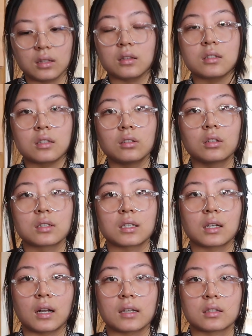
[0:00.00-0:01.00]
it still looks
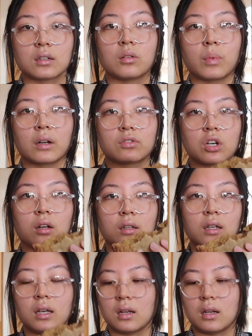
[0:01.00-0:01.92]
like it has a good amount of chocolate